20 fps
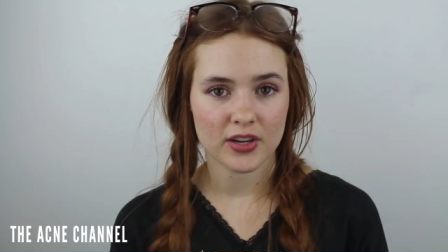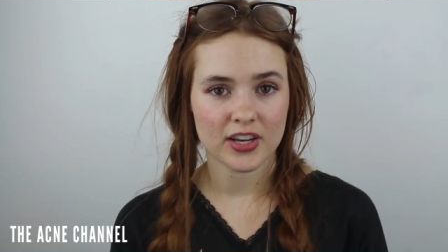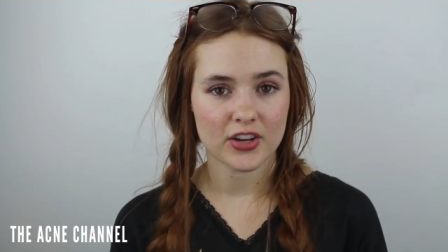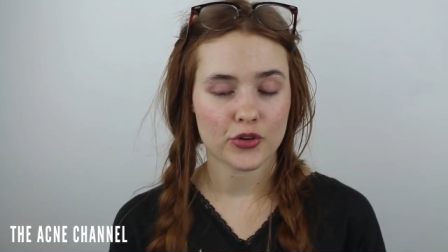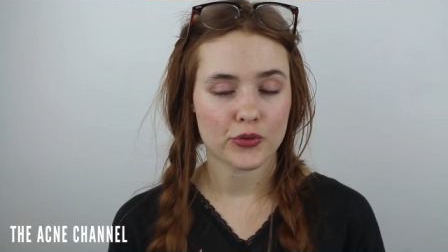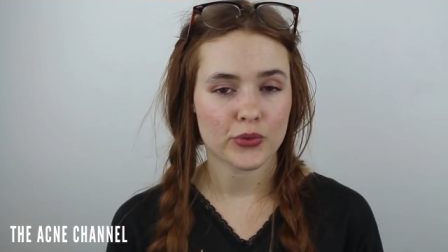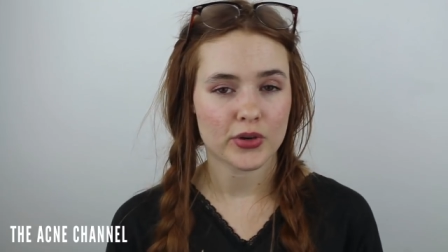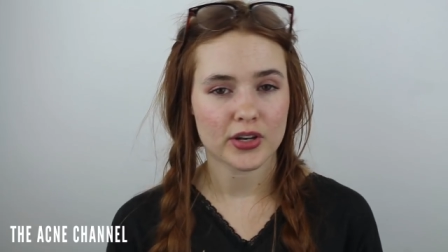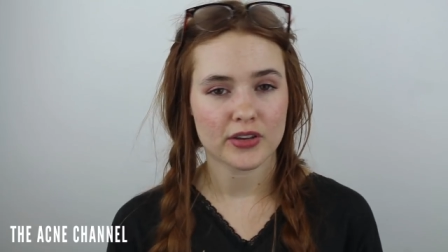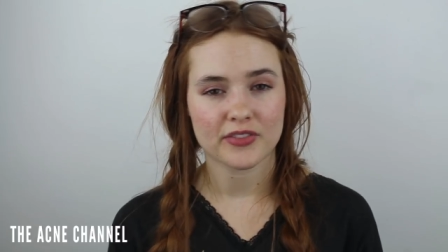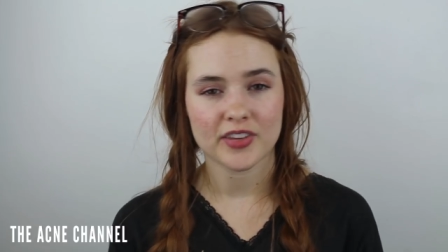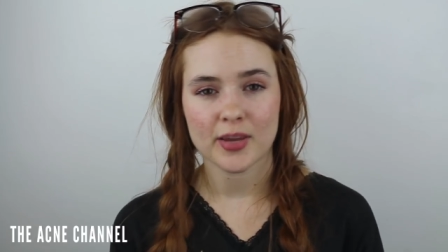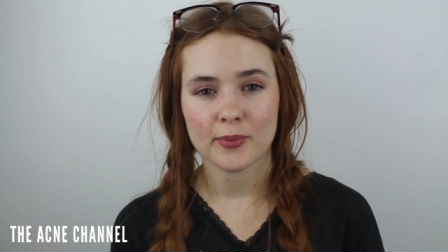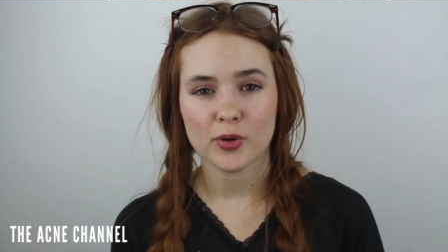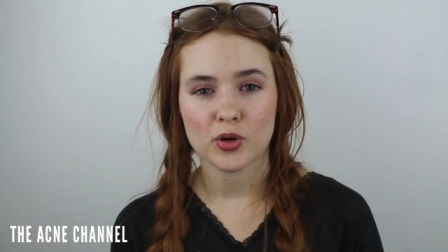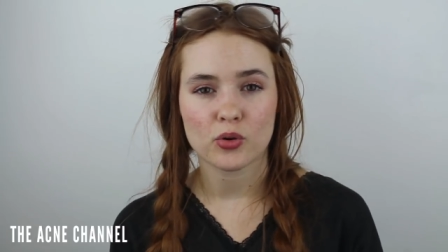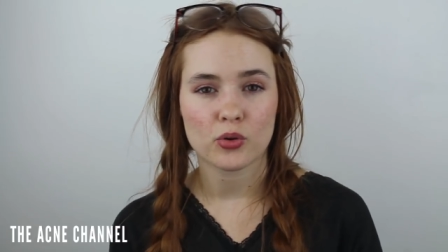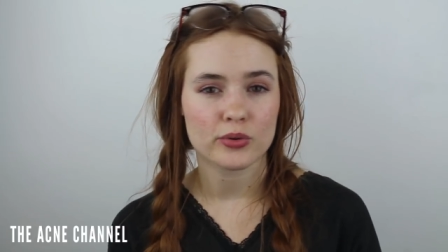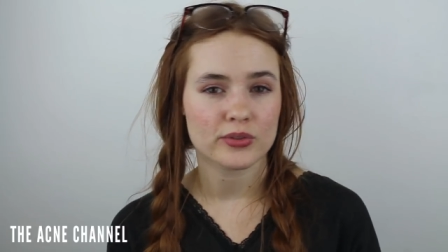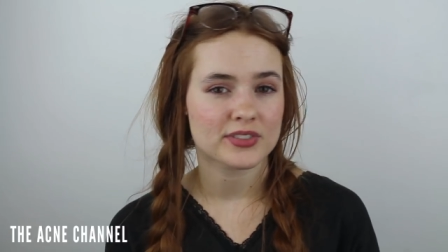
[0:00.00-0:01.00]
getting rid of
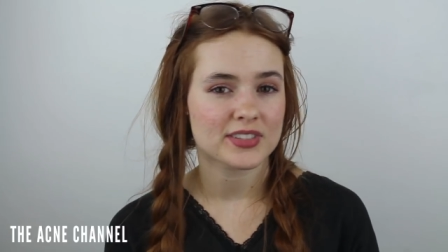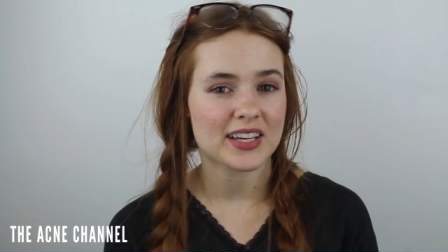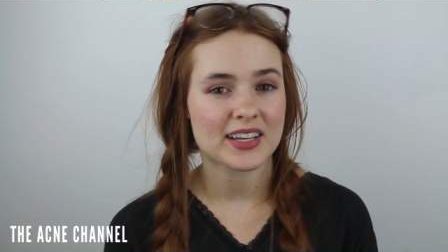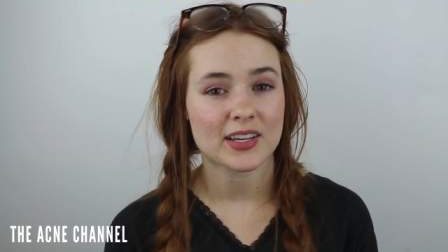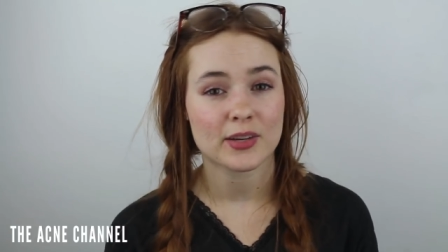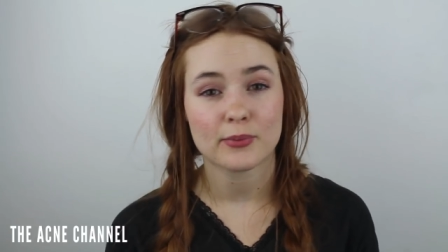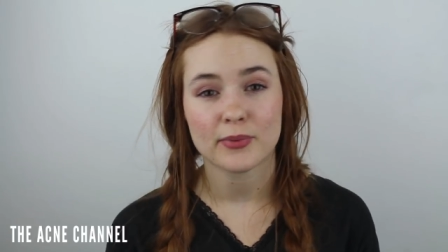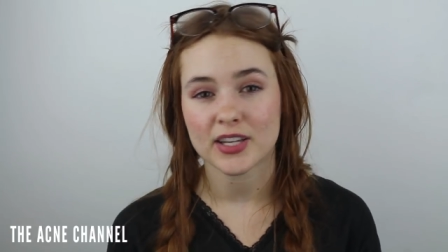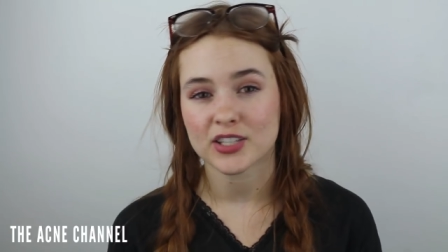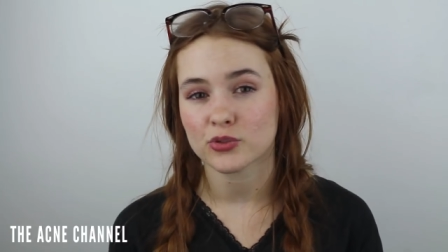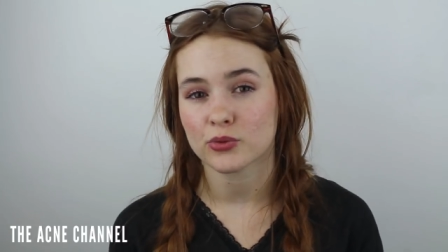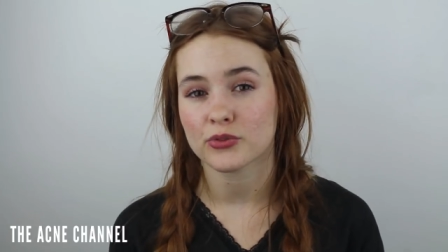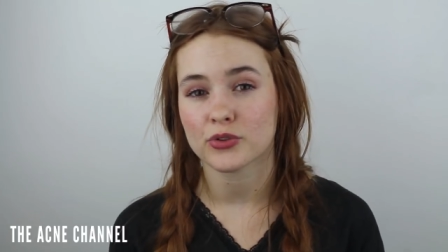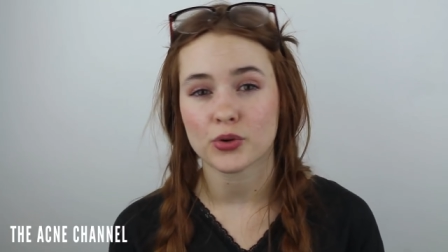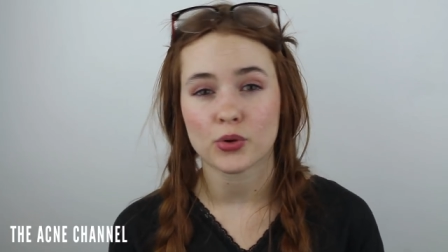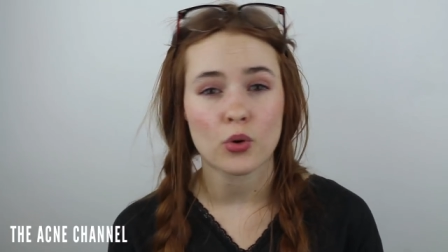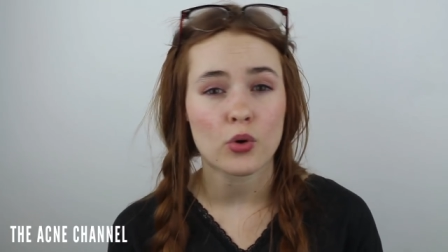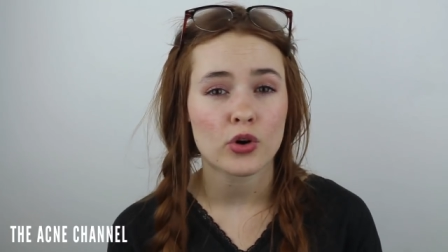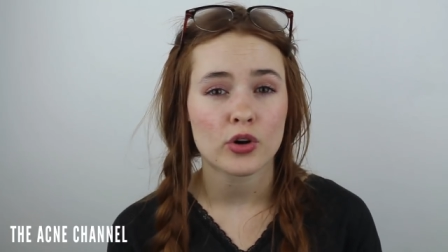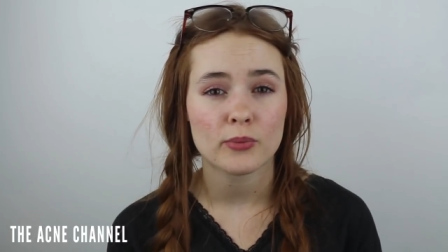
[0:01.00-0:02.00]
chemicals that can mess with
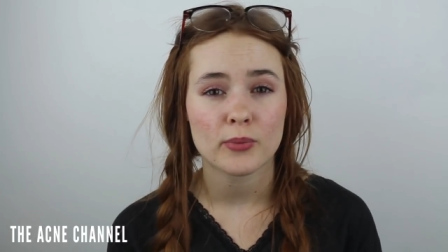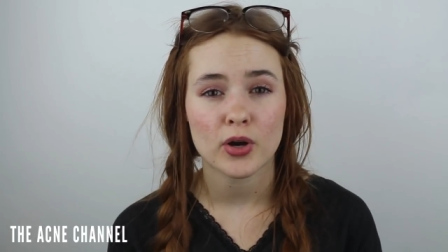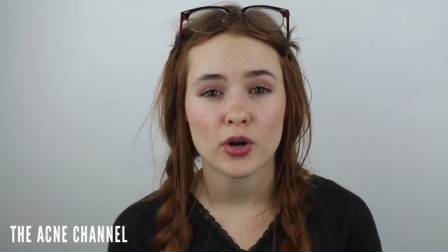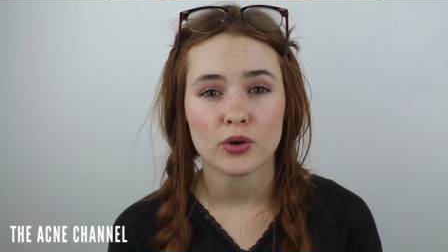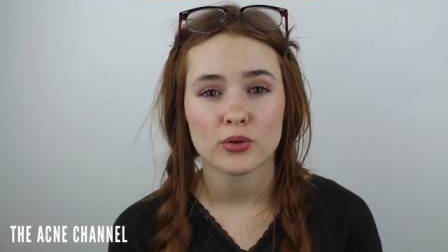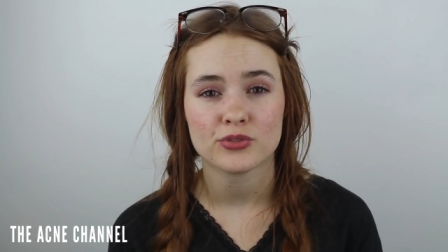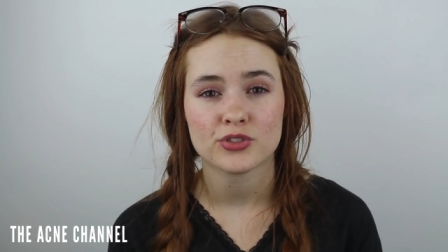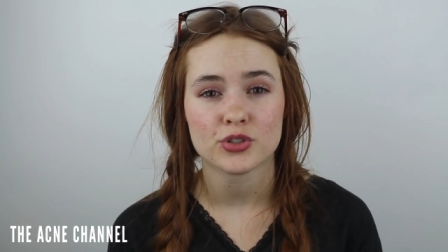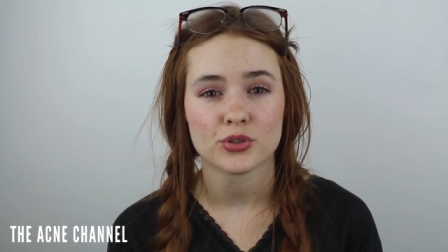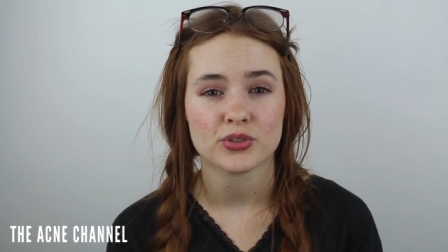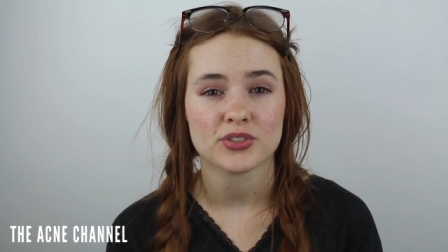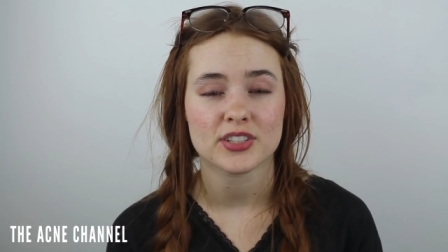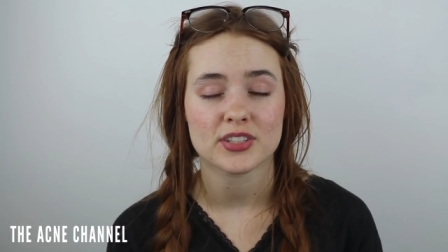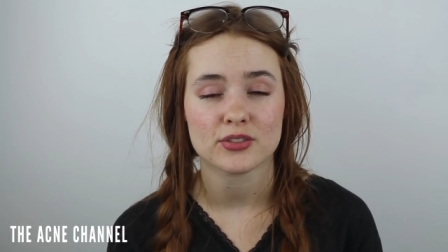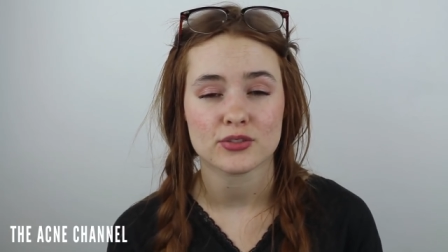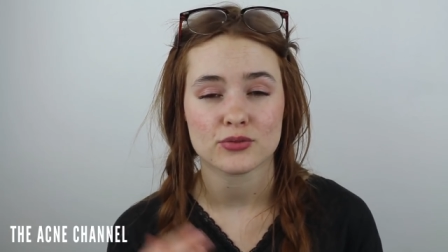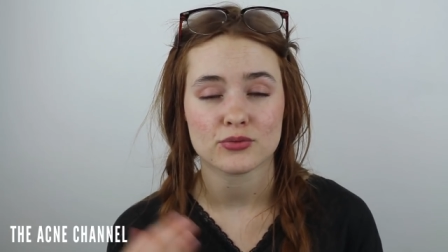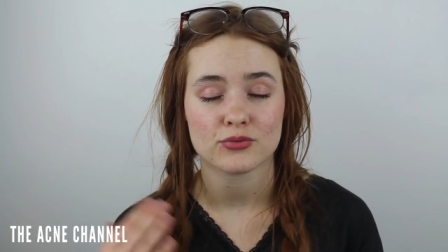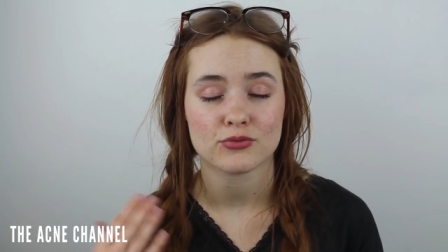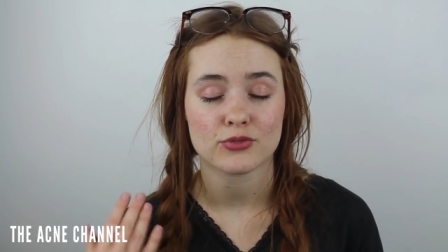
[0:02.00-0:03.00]
your hormones or
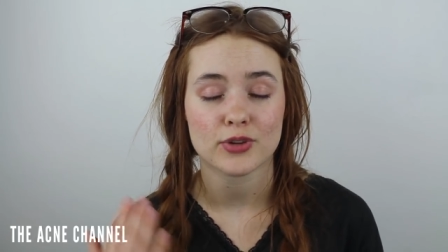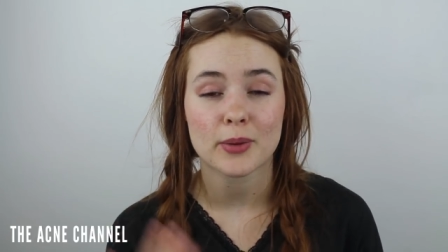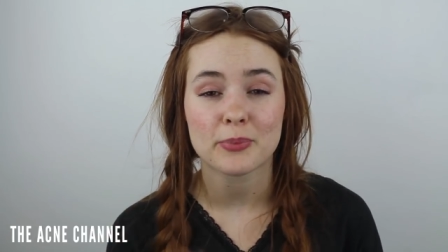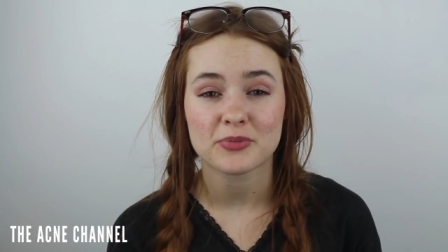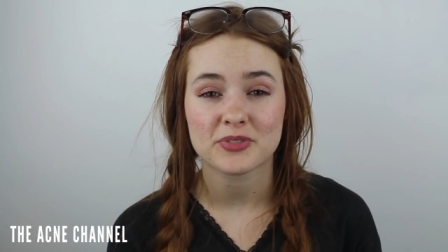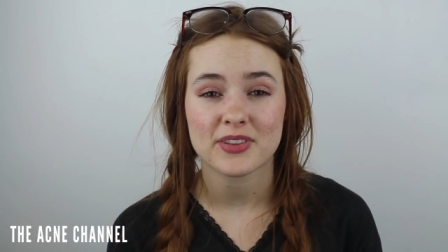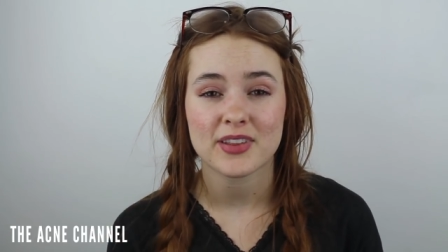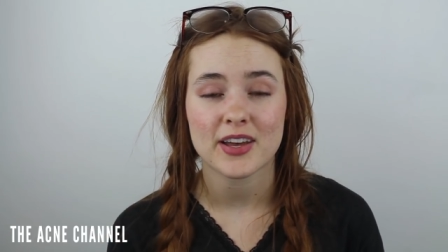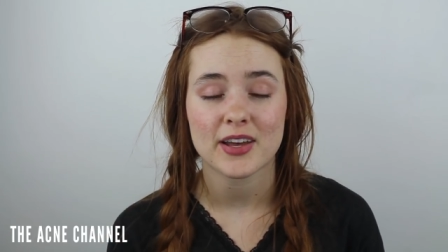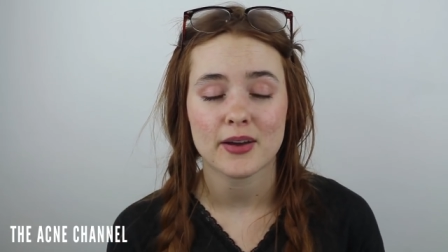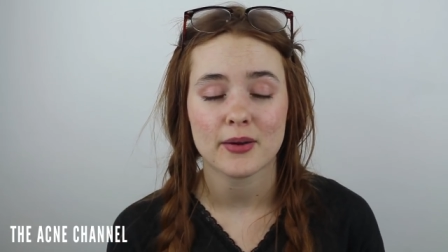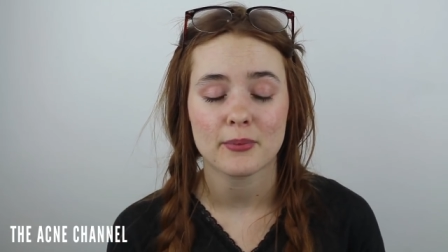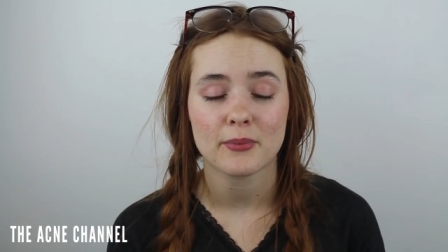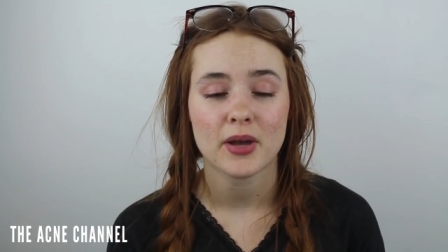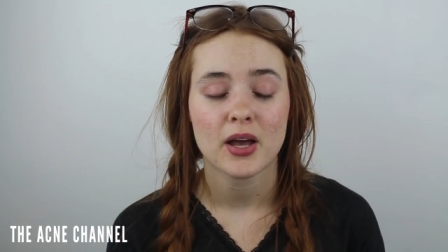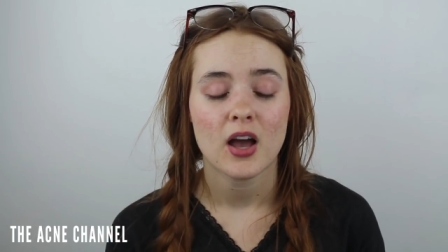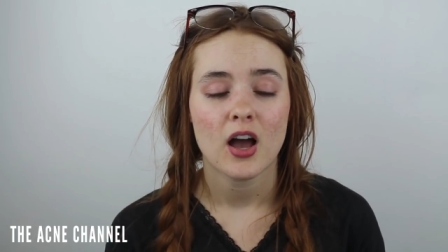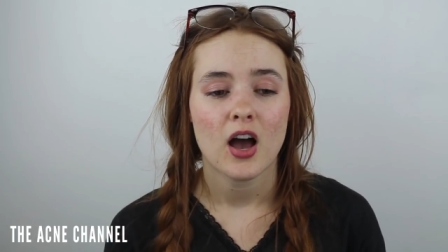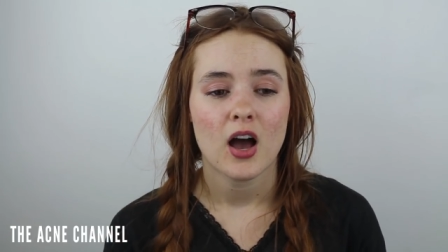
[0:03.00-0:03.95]
disrupt them,